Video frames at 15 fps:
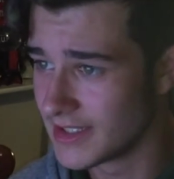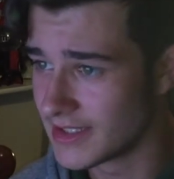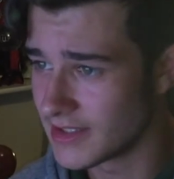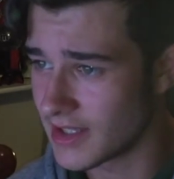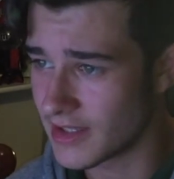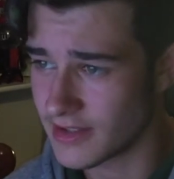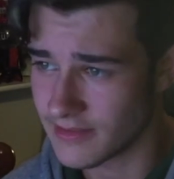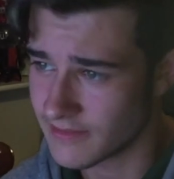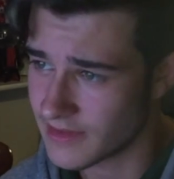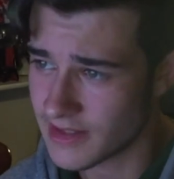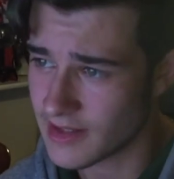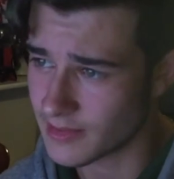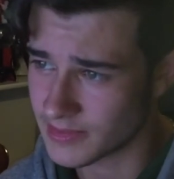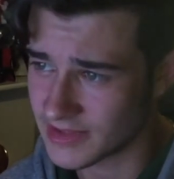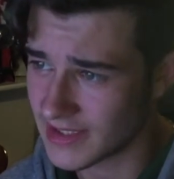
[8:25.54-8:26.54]
I am very
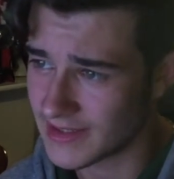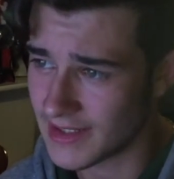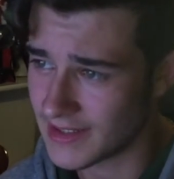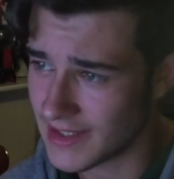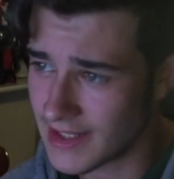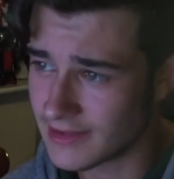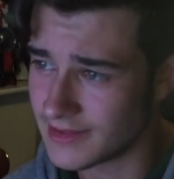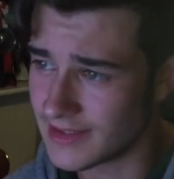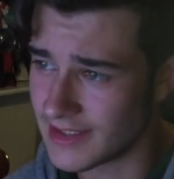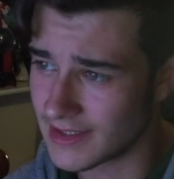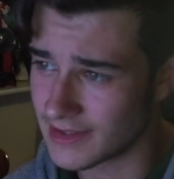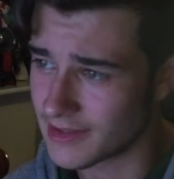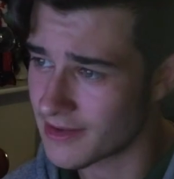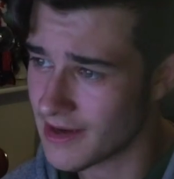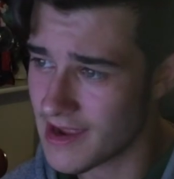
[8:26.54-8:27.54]
upset and guilty
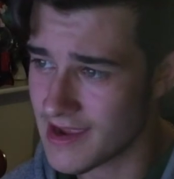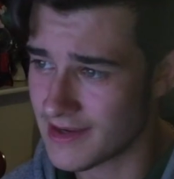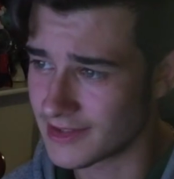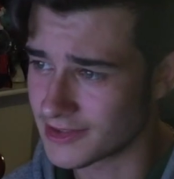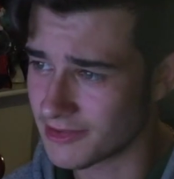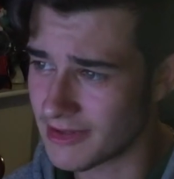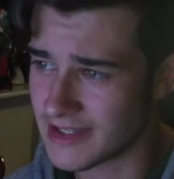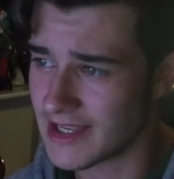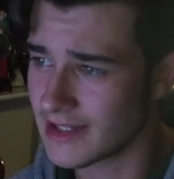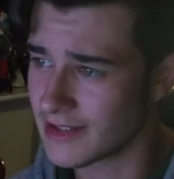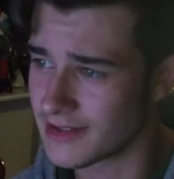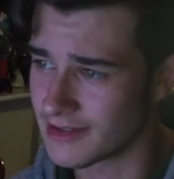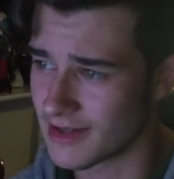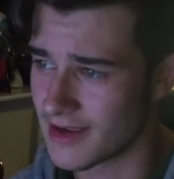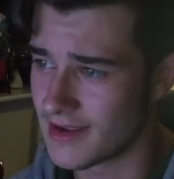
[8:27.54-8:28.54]
and crying, so I yell
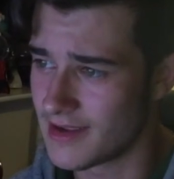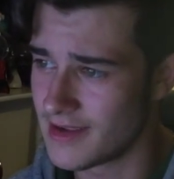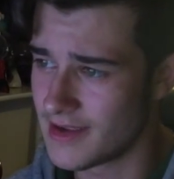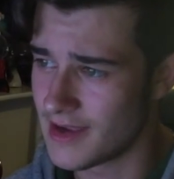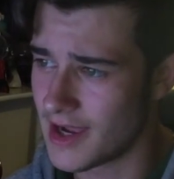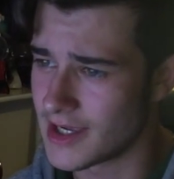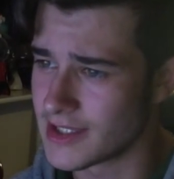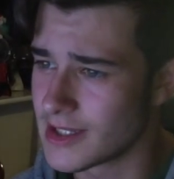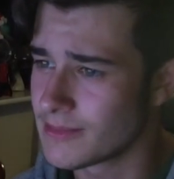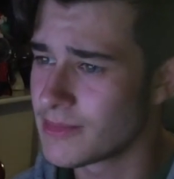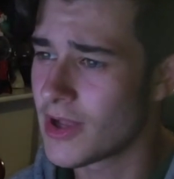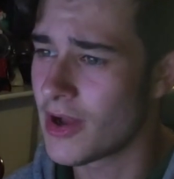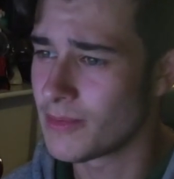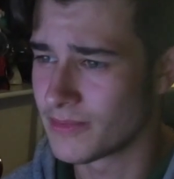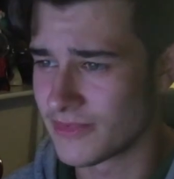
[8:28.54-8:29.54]
her. I am
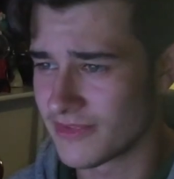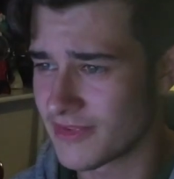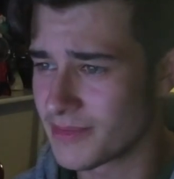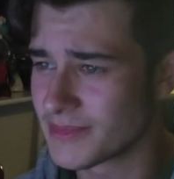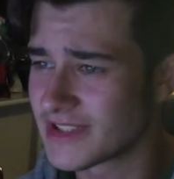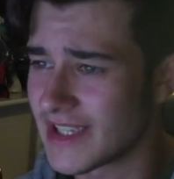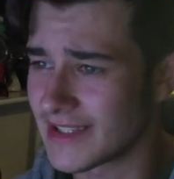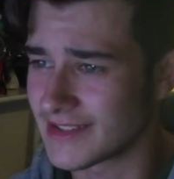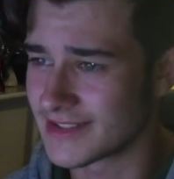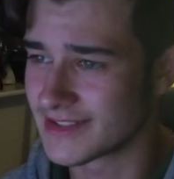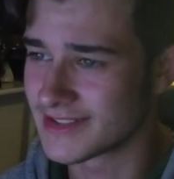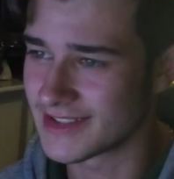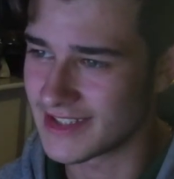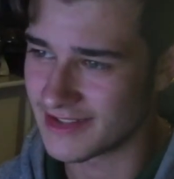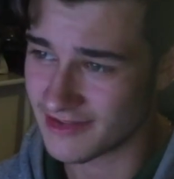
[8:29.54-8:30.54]
come from sex
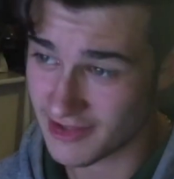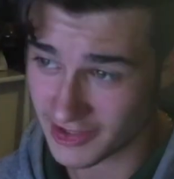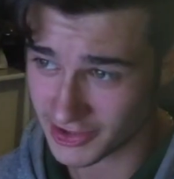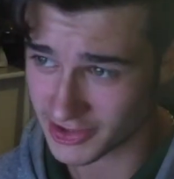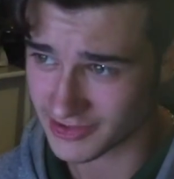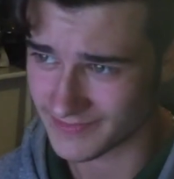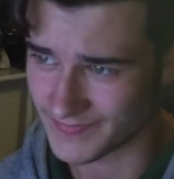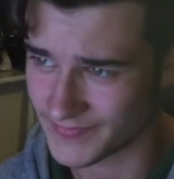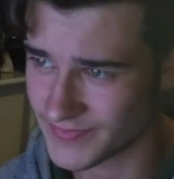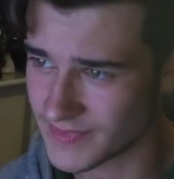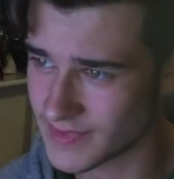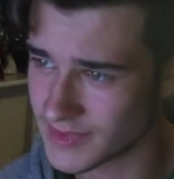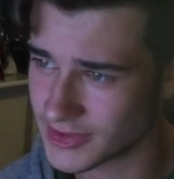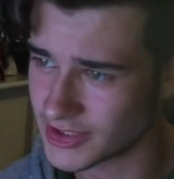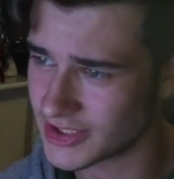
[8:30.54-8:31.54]
in Russian.
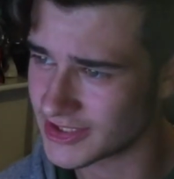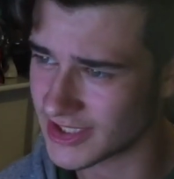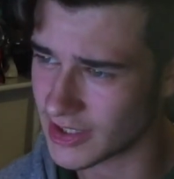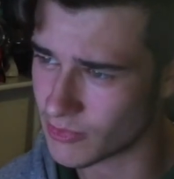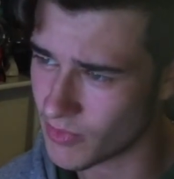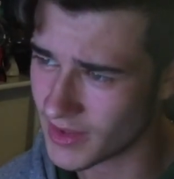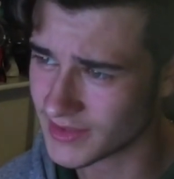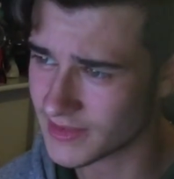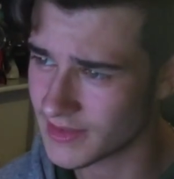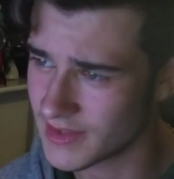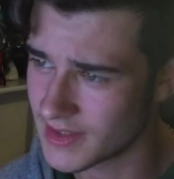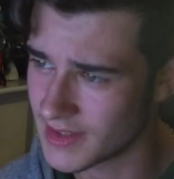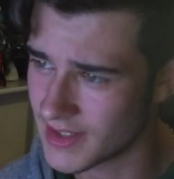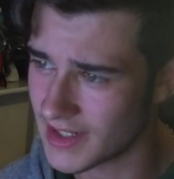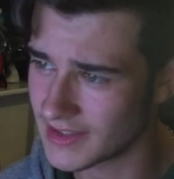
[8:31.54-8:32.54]
She say what?
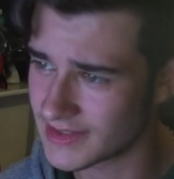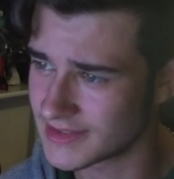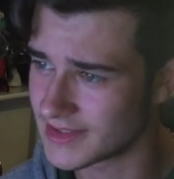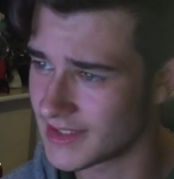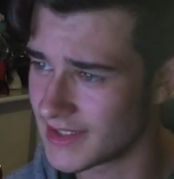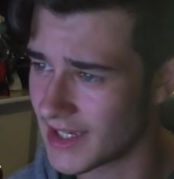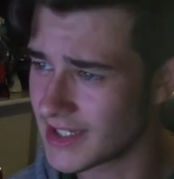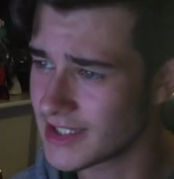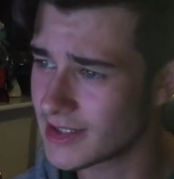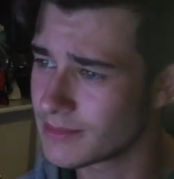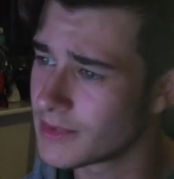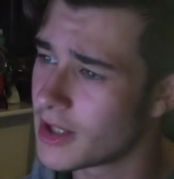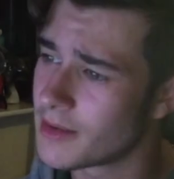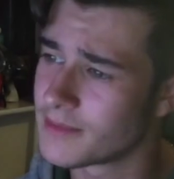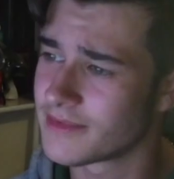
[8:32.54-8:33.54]
I say I am
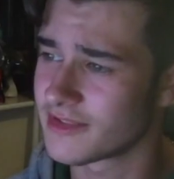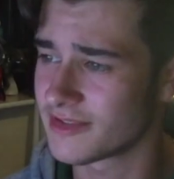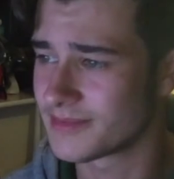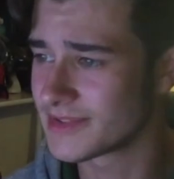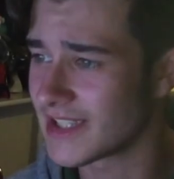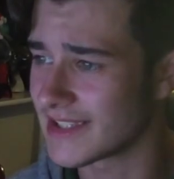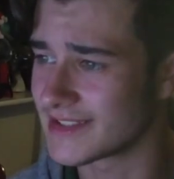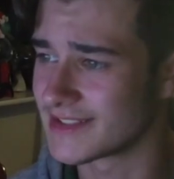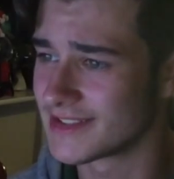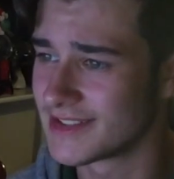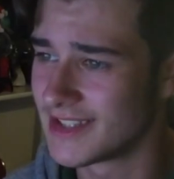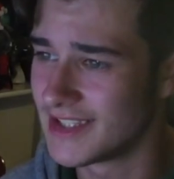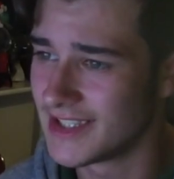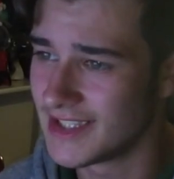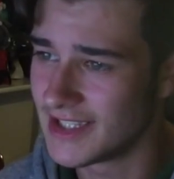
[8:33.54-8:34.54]
come from sex.
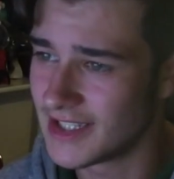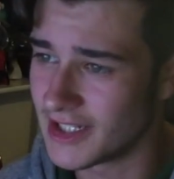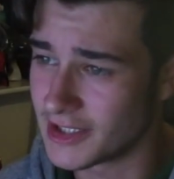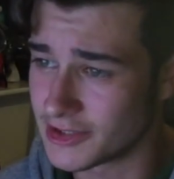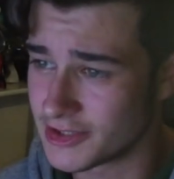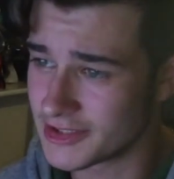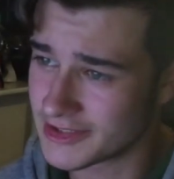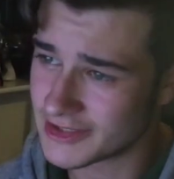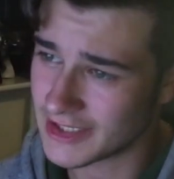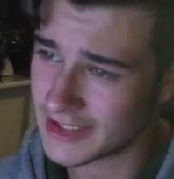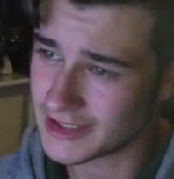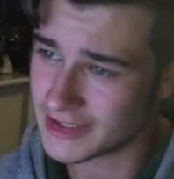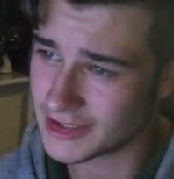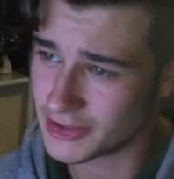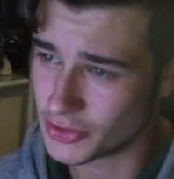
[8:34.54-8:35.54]
And she
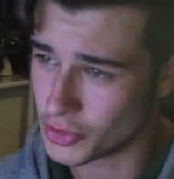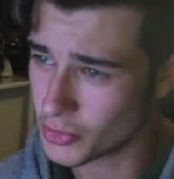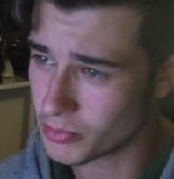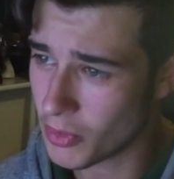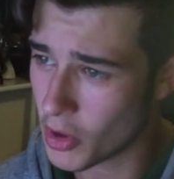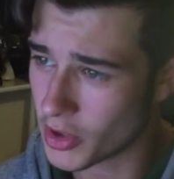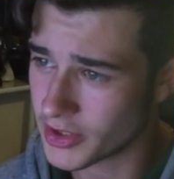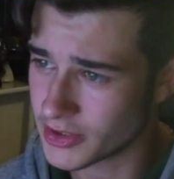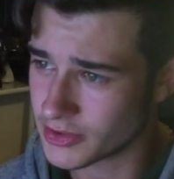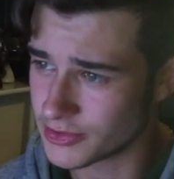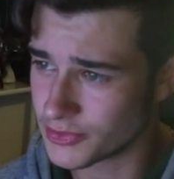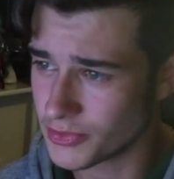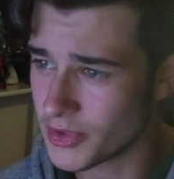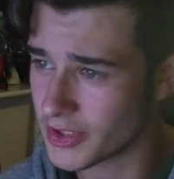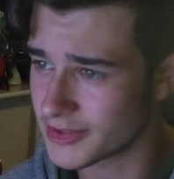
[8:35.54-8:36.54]
say, you boy do
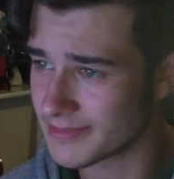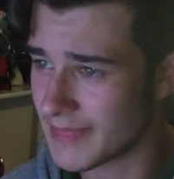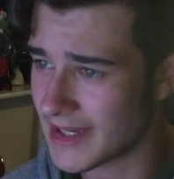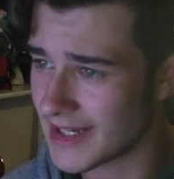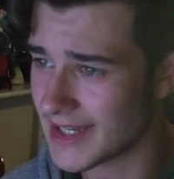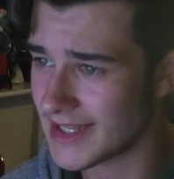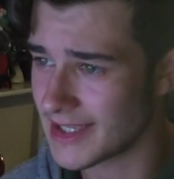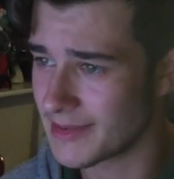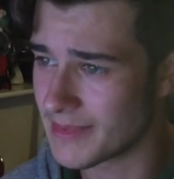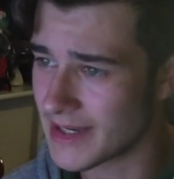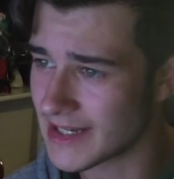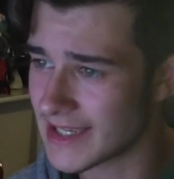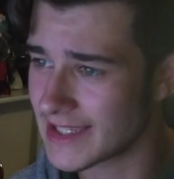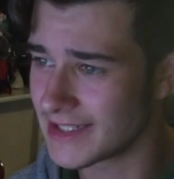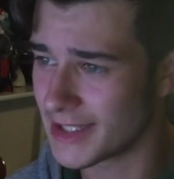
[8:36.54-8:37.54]
not marry
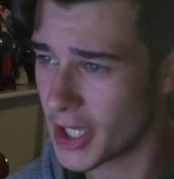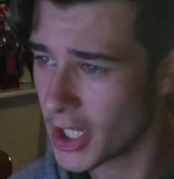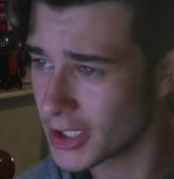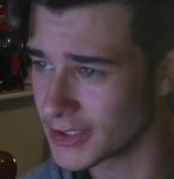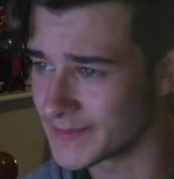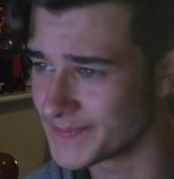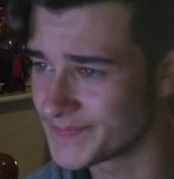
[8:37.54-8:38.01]
American girl.